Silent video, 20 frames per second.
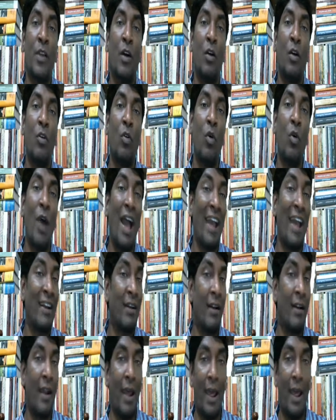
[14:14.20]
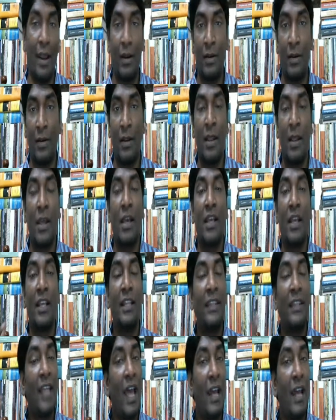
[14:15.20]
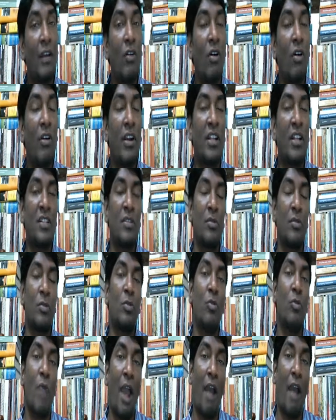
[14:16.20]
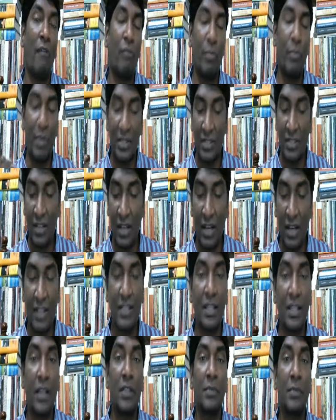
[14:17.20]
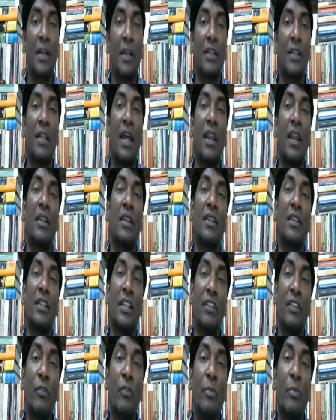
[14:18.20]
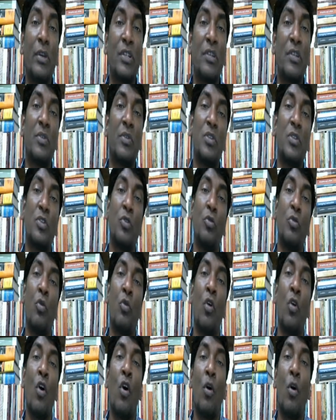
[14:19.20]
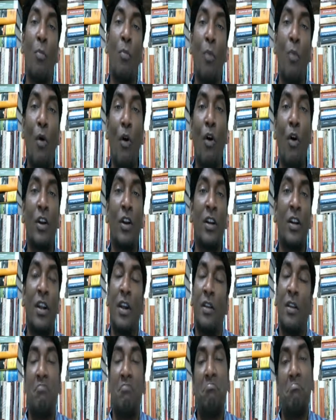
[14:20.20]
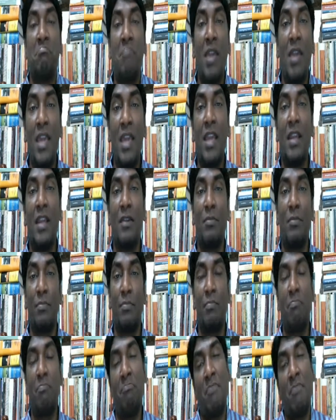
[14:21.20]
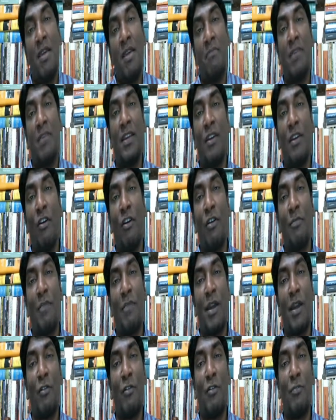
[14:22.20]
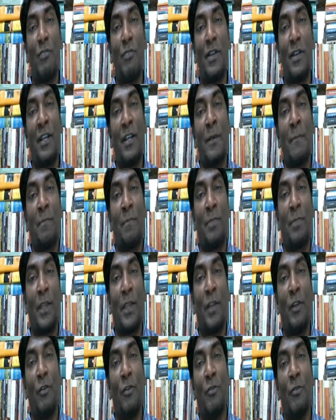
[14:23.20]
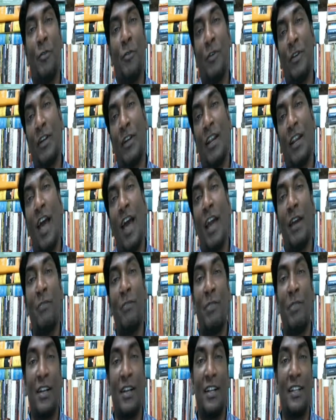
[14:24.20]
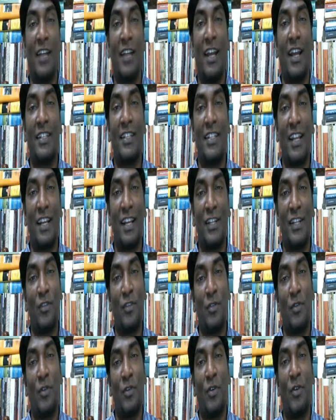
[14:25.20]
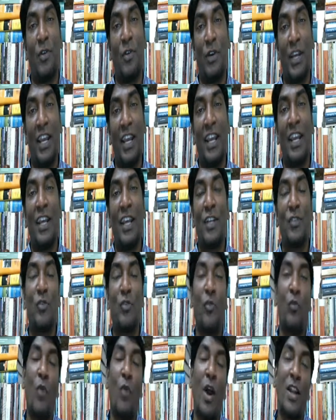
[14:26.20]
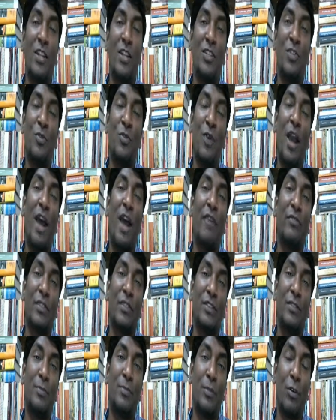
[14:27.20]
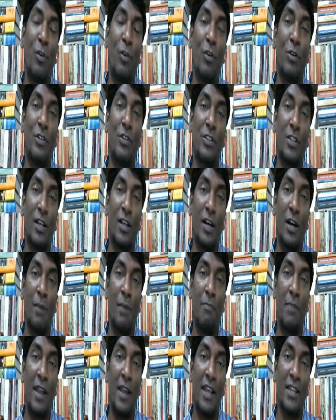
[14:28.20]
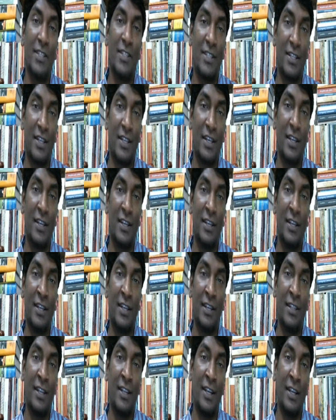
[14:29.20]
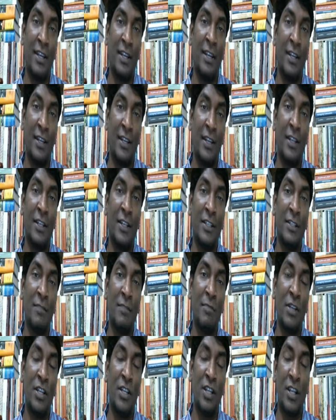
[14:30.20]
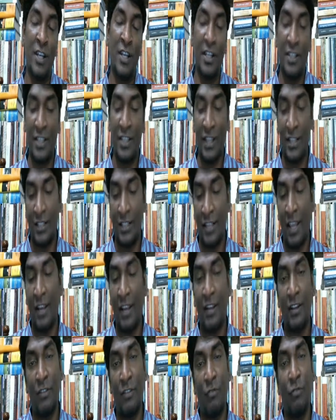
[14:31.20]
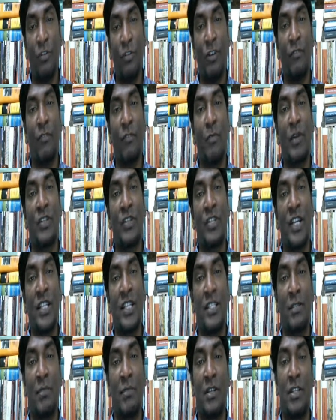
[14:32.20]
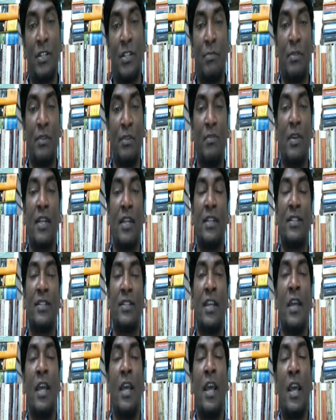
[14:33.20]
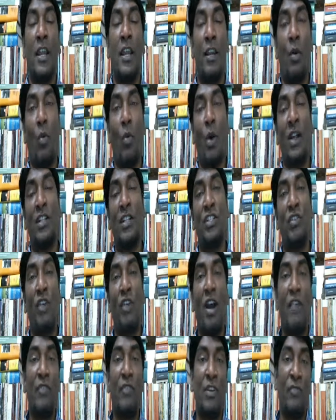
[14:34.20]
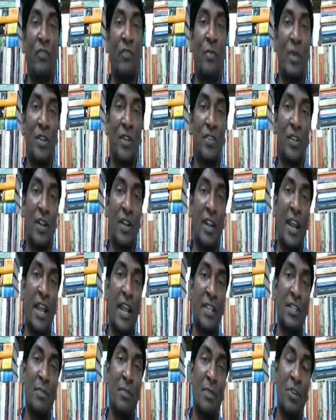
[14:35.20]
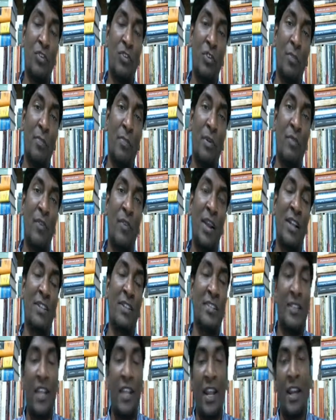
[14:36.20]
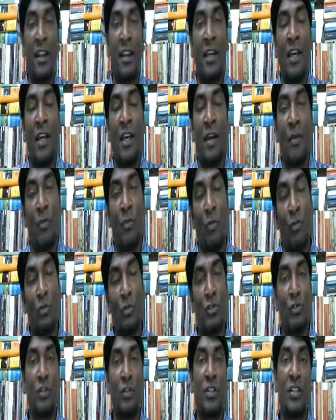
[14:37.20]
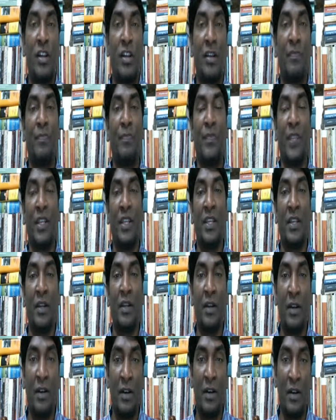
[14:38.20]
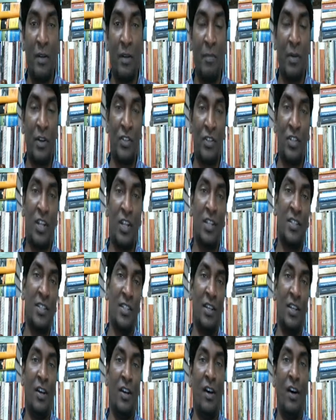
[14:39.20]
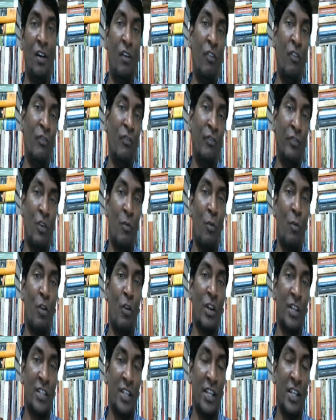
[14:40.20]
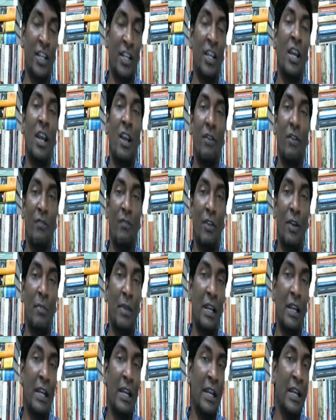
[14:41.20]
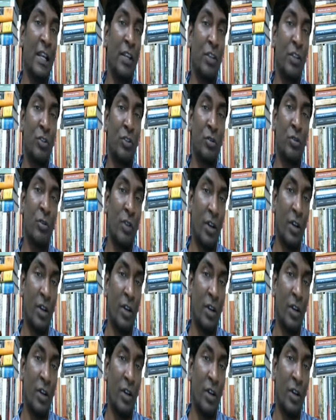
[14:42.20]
go hand in hand. In that context, you have to basically suspect that the information which you bought may be or may not be reliable in that sense. Okay, so once you have this clause placed, and then it is immediately says that no information asymmetry prevails. Now once you have information asymmetry prevails, then most of the time the purchase of commodity will be leading to